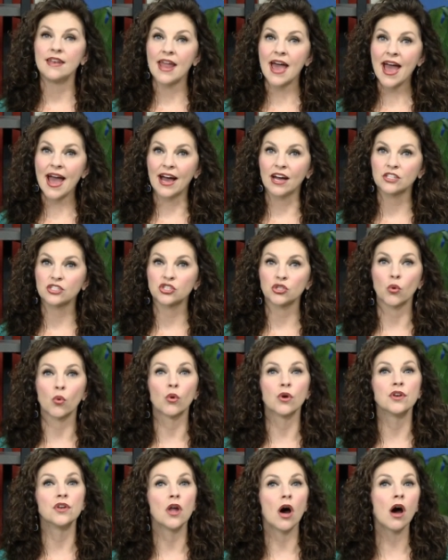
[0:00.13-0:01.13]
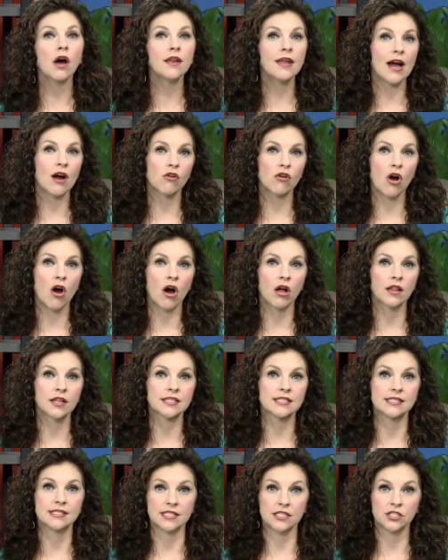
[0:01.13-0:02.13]
NASH, or
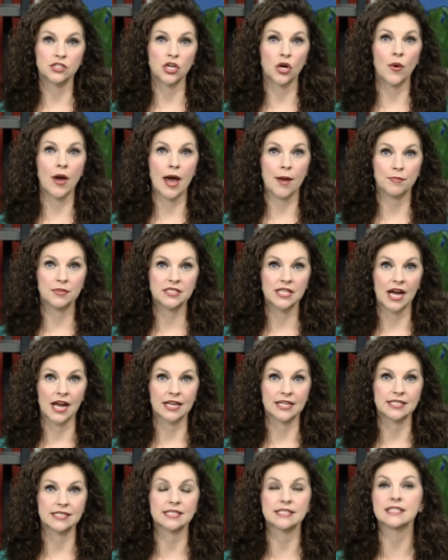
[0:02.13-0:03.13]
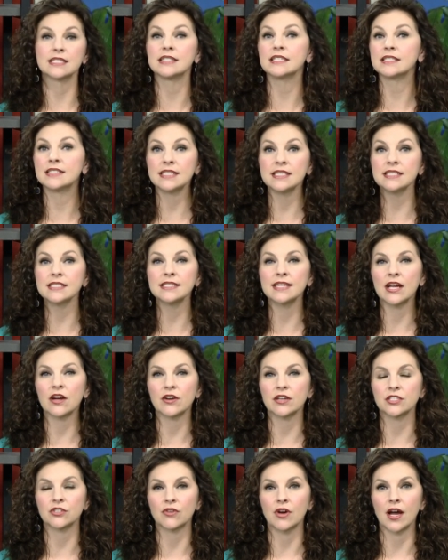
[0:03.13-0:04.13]
non-alcoholic steatohepatitis, is a disease
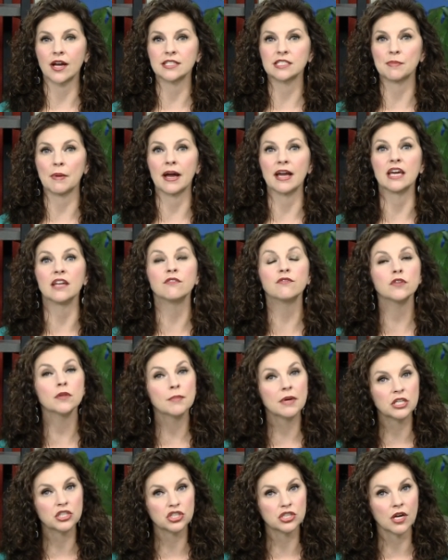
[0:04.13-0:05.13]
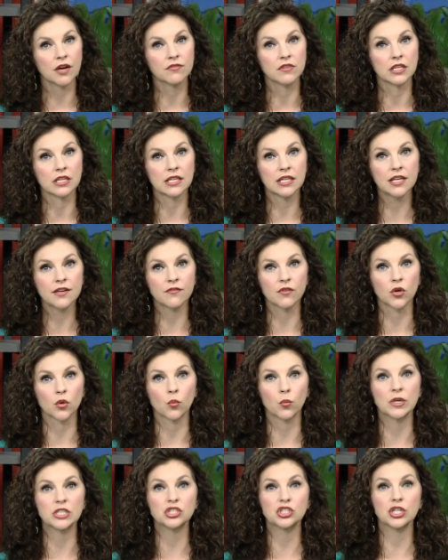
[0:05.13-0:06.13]
characterized by inflammation of the
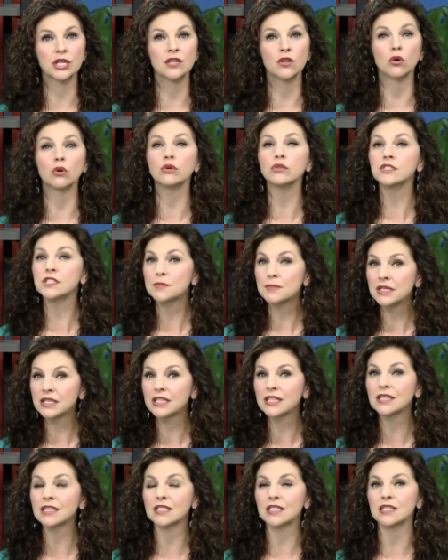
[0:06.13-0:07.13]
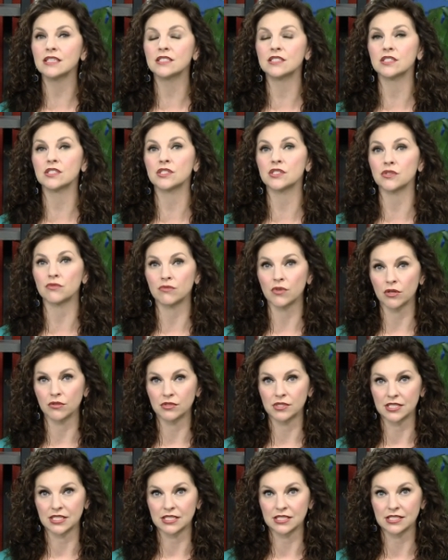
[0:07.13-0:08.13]
liver, which can ultimately lead to
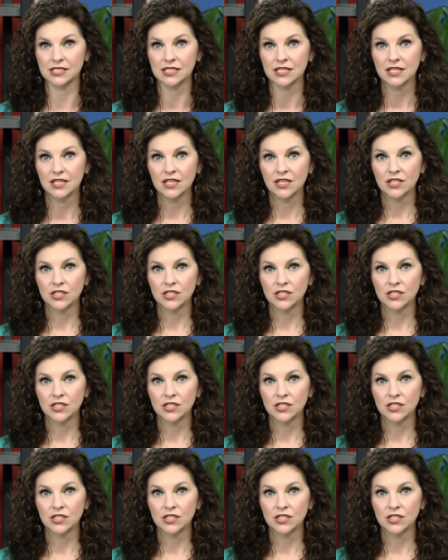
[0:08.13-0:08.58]
cirrhosis.